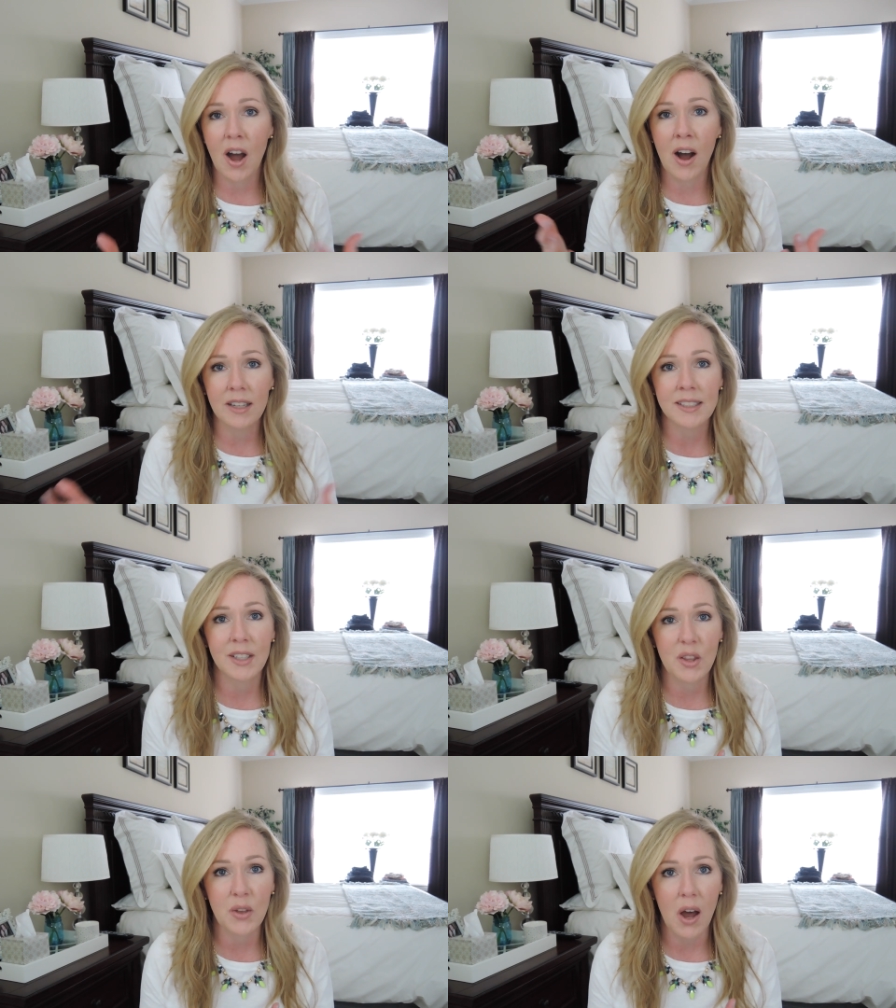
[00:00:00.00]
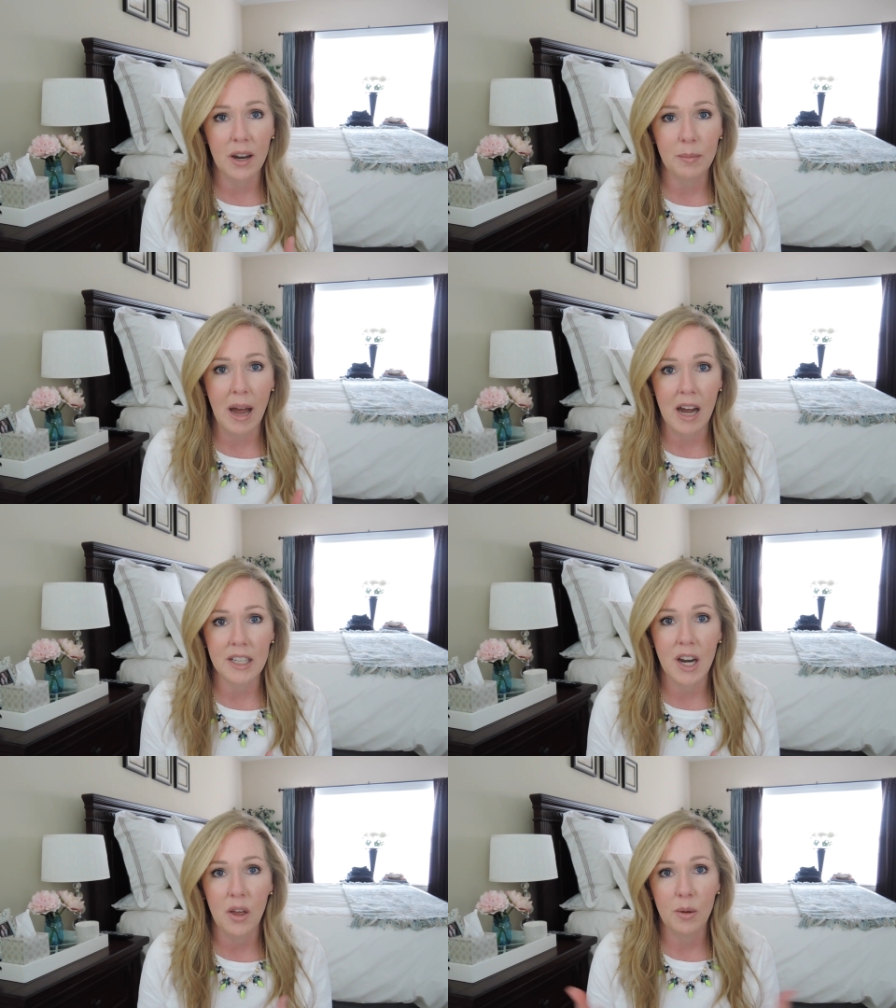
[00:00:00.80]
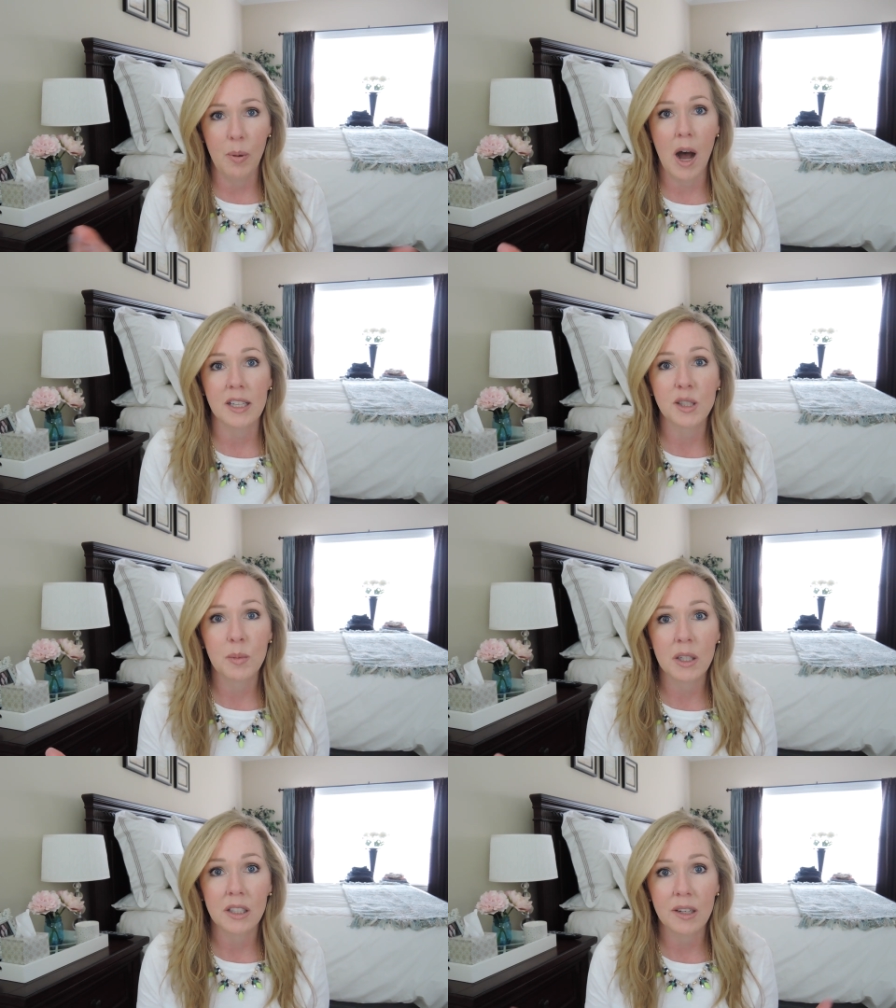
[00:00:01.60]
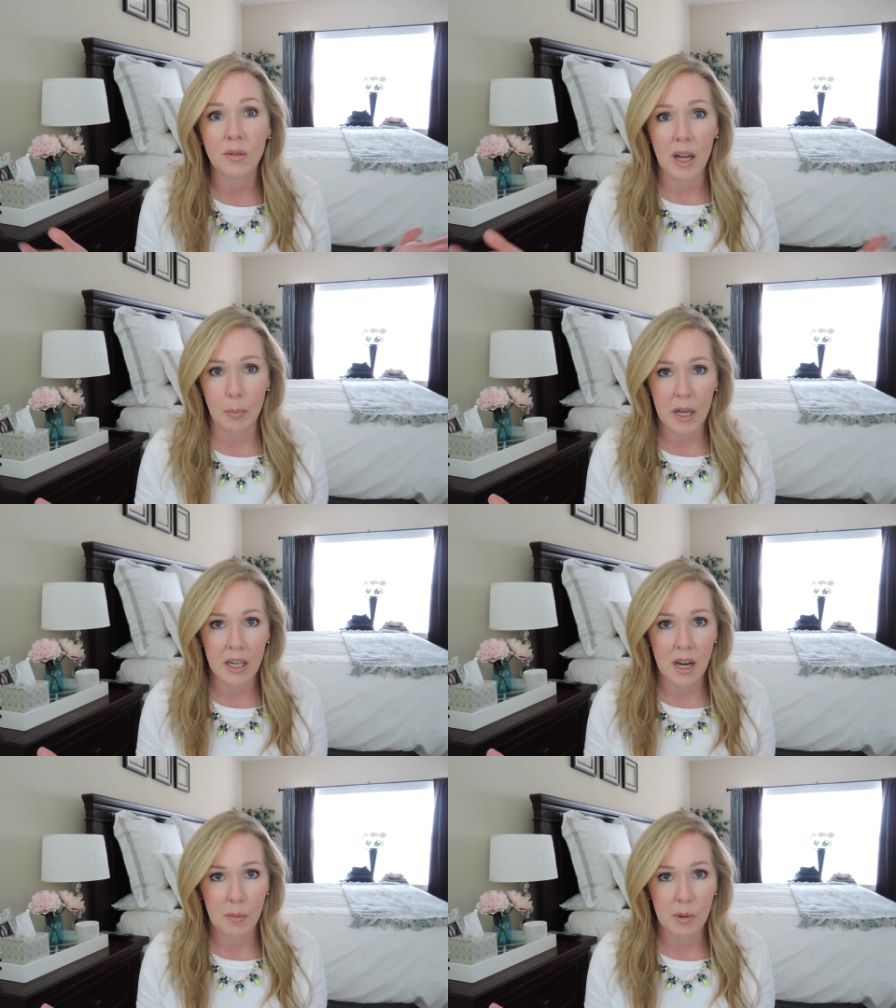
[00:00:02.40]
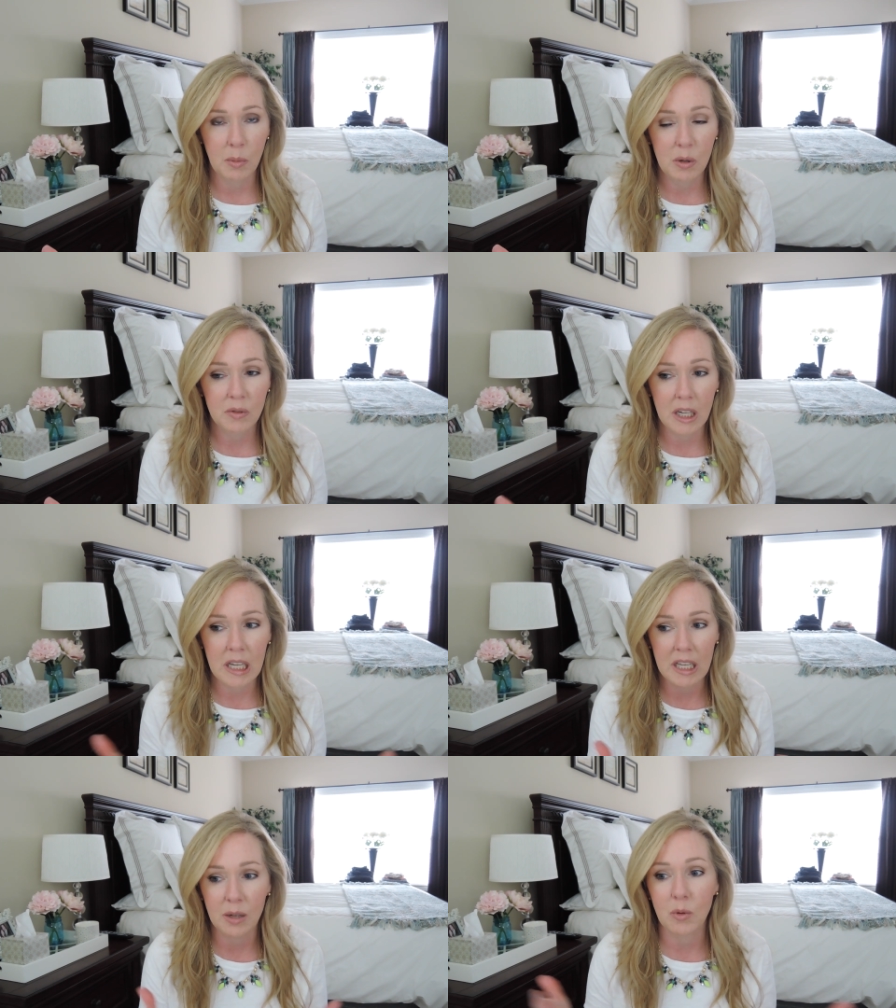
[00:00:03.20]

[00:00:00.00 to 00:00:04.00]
constant thought about, you know, the possibility of like picking up and moving again,